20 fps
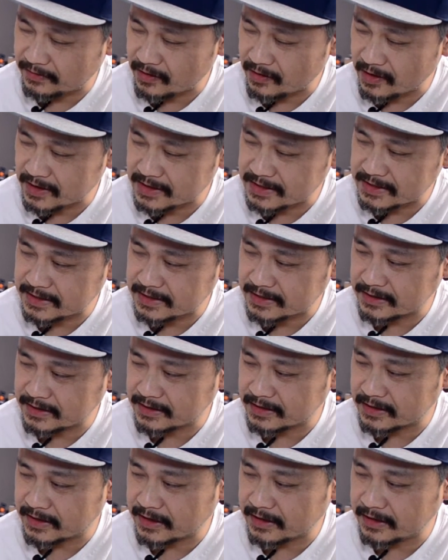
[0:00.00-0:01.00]

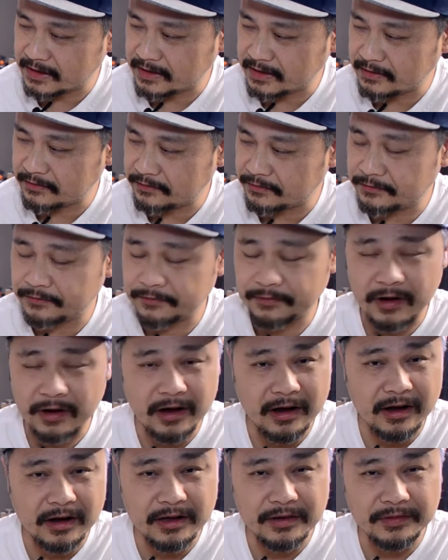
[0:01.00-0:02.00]

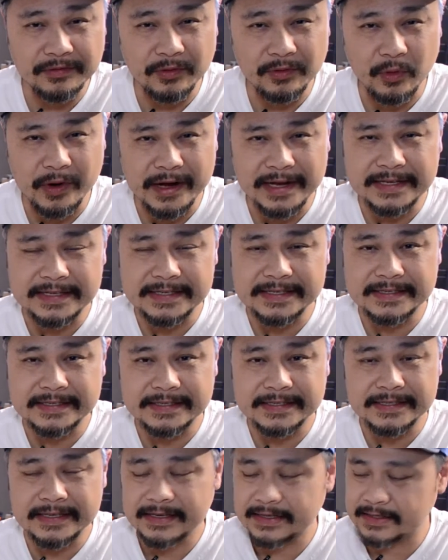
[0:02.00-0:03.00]
1985 or
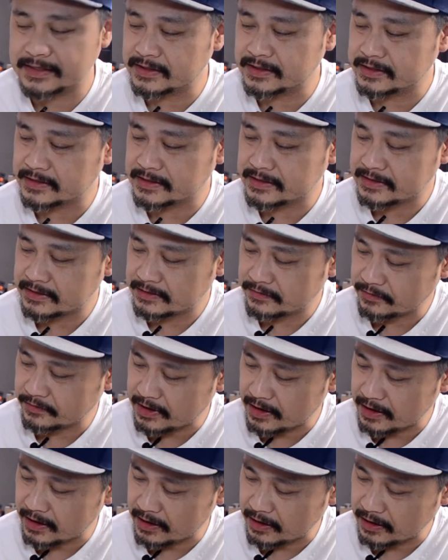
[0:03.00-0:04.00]
86
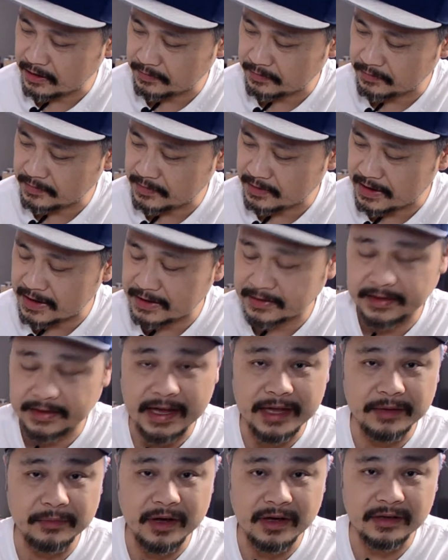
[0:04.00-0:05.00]
at
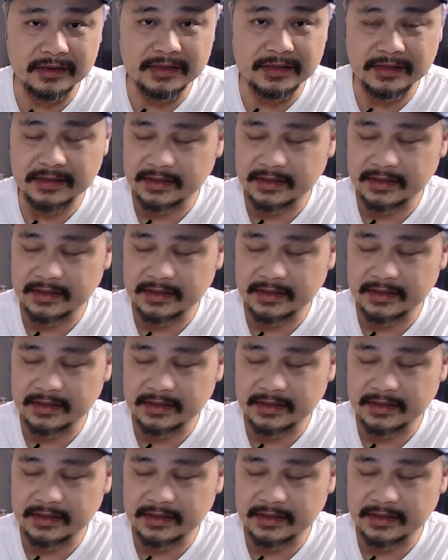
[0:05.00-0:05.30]
Kmart.